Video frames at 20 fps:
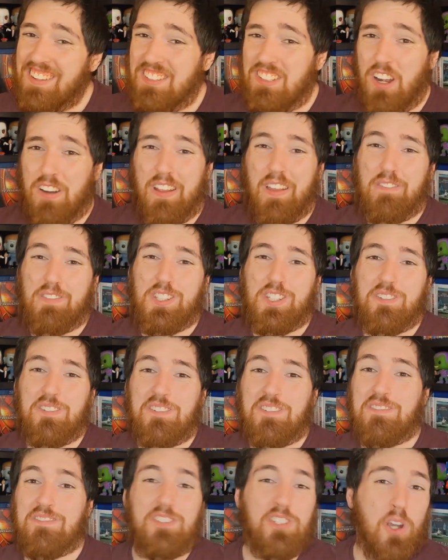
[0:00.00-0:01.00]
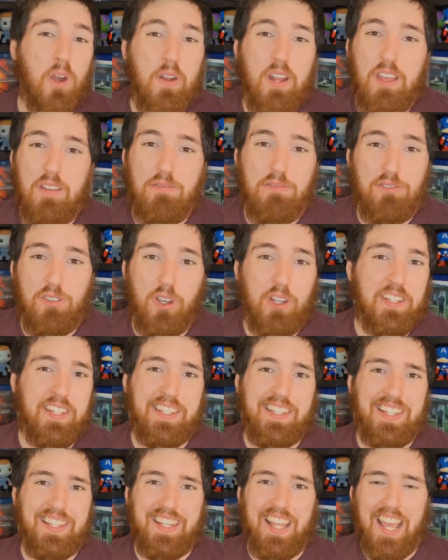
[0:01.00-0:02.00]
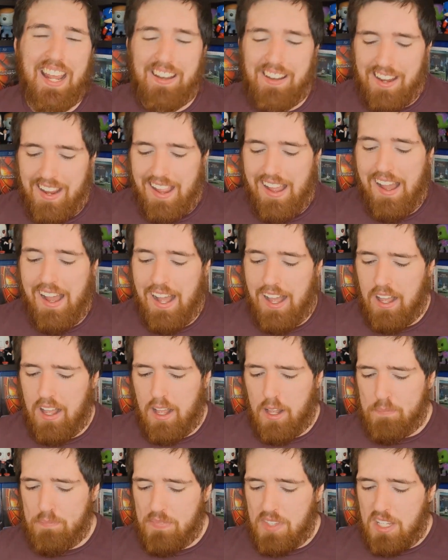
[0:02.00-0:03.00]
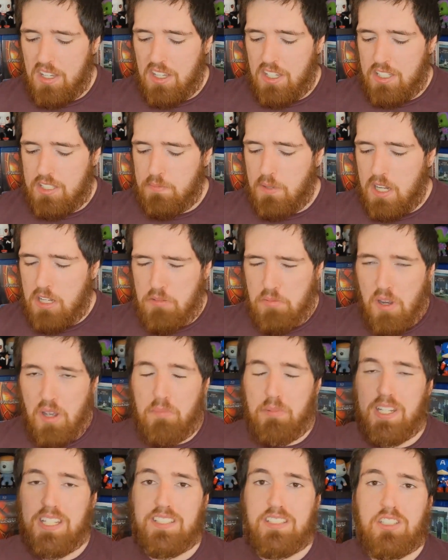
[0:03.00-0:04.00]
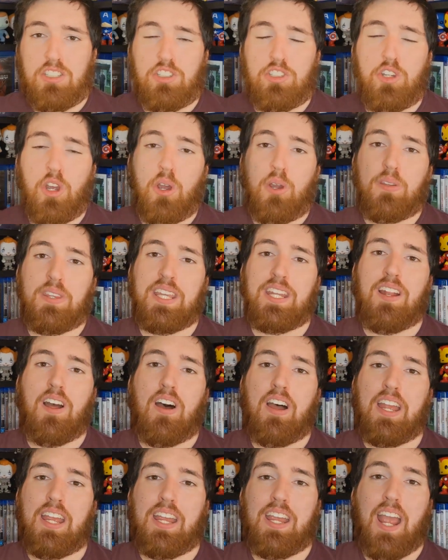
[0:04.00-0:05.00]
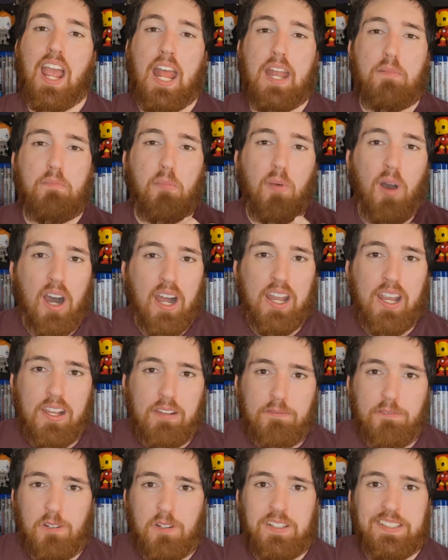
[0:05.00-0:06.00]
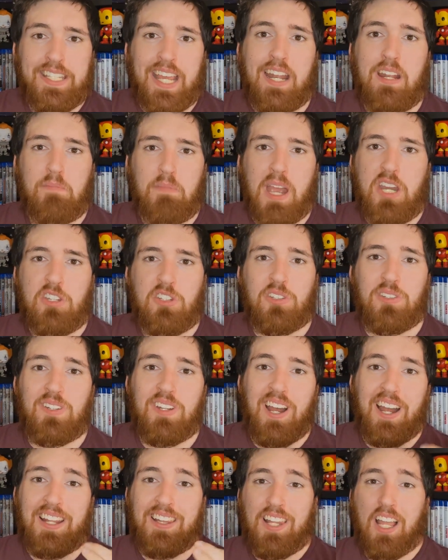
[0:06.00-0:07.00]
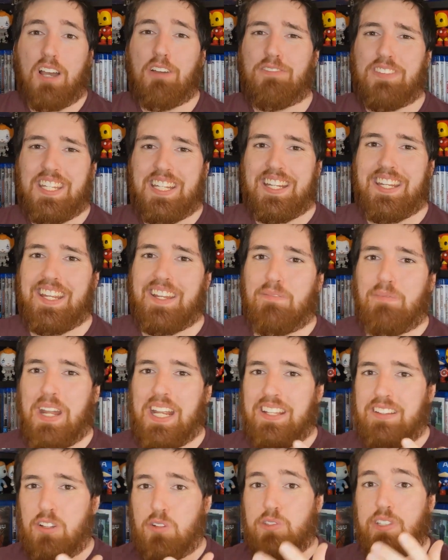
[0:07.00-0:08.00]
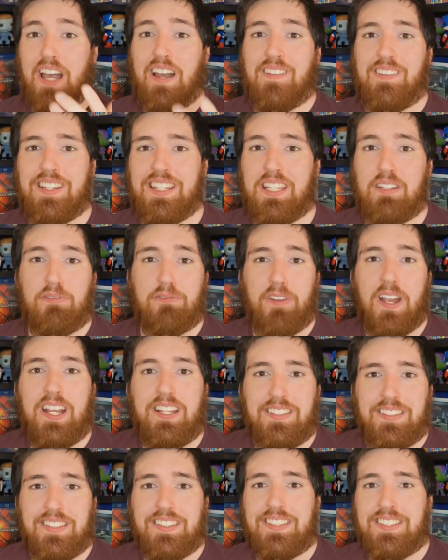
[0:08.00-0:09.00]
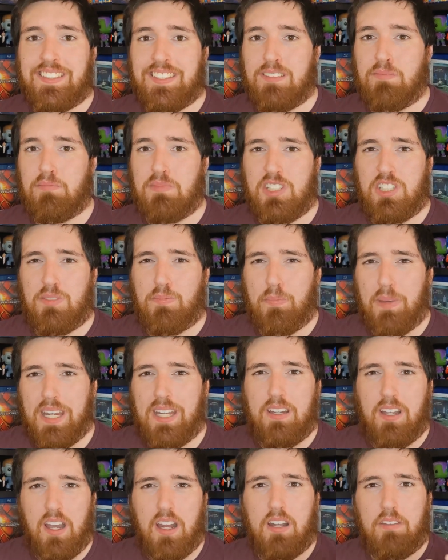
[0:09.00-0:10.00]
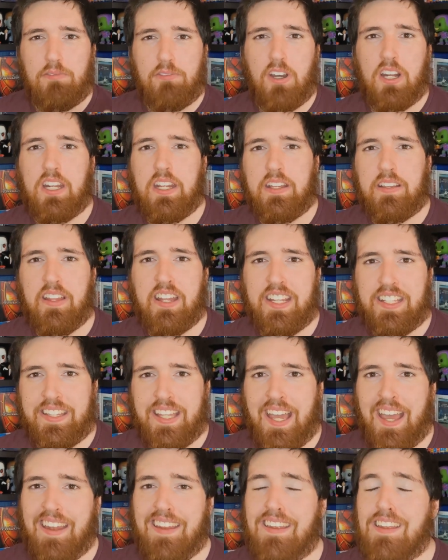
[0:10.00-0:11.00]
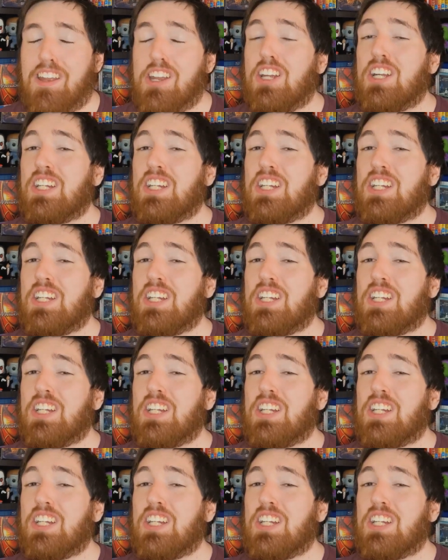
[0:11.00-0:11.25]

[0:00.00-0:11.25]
Don't have 2, don't have further than that. SpongeBob is a show that I admire for its animation. I love that it can make those ugly faces and just be kind of funny like that.